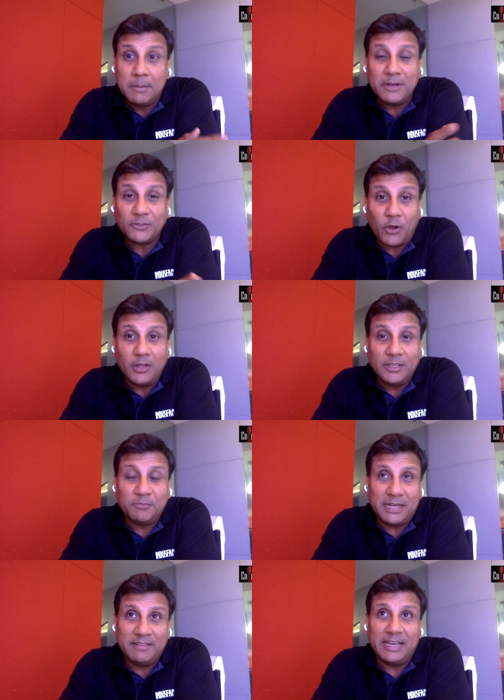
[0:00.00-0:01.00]
Amongst all
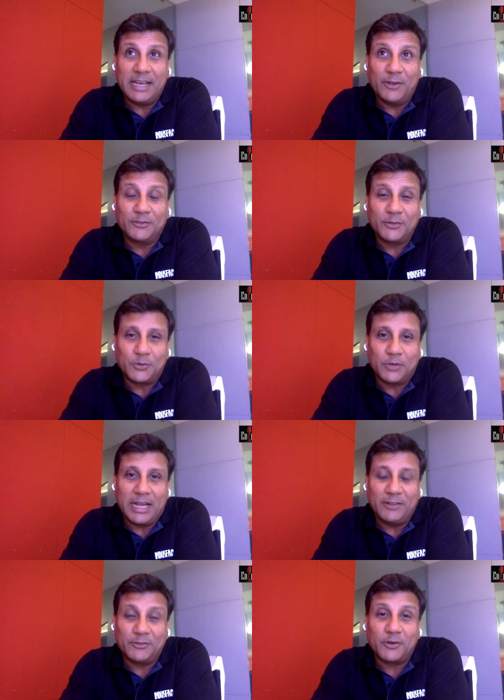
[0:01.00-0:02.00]
this, by the way, I also
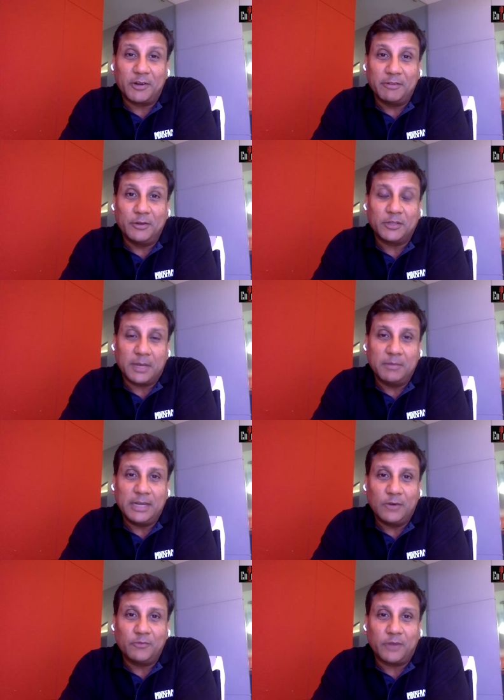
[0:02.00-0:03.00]
got Vinod
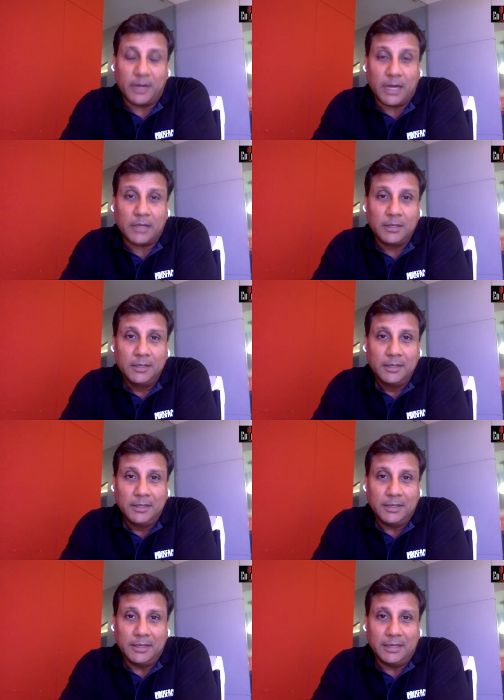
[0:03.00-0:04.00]
Kamli out for a nap
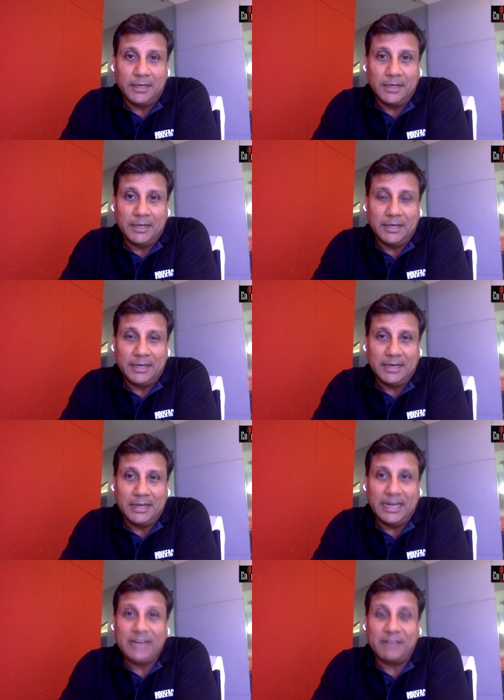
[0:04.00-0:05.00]

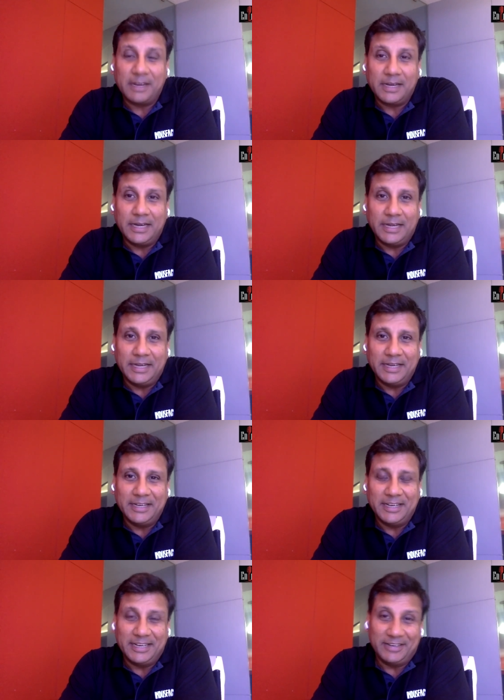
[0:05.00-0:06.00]
at
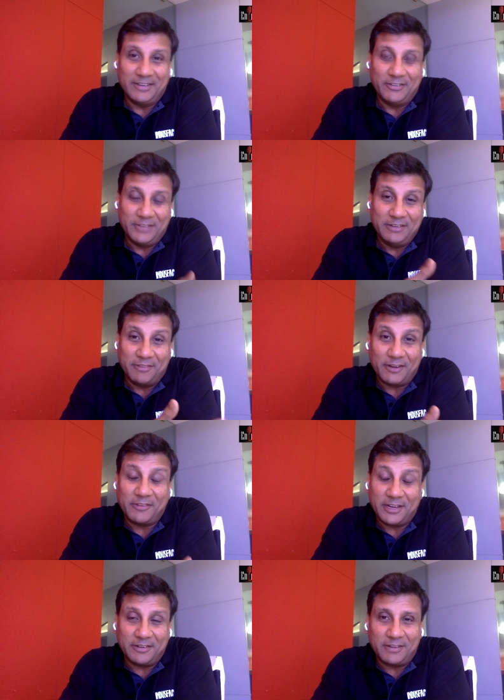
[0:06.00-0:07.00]
Wankhede in
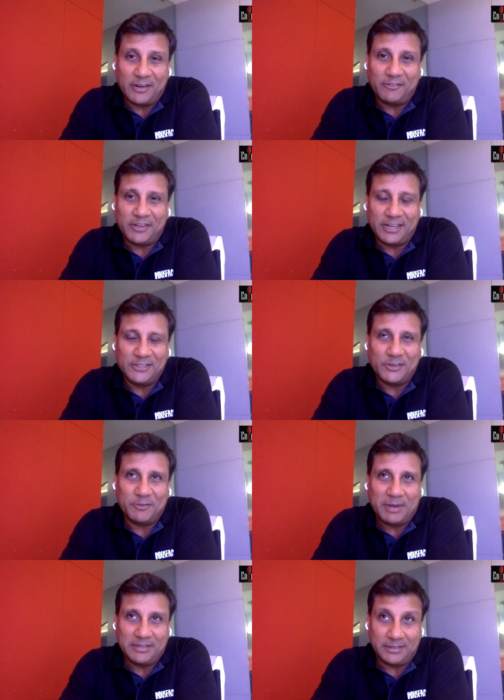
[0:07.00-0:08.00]
one of our
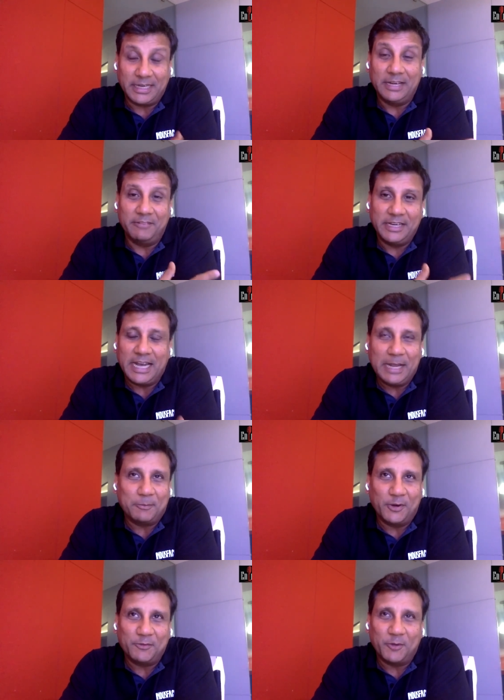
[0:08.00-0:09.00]
trophy matches. Again, a very
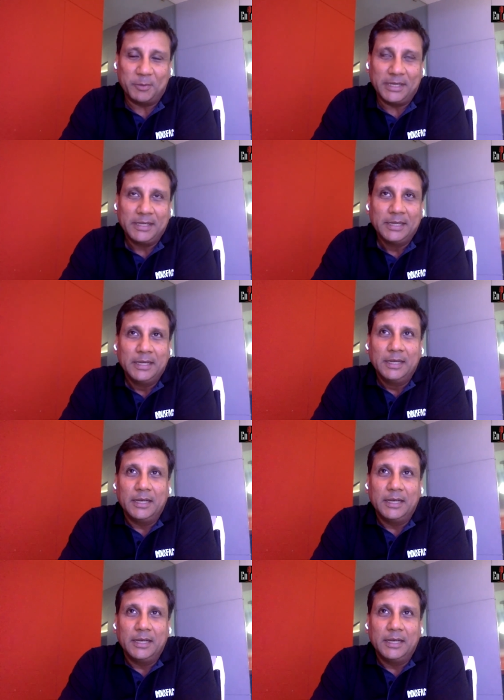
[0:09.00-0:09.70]
high point for me.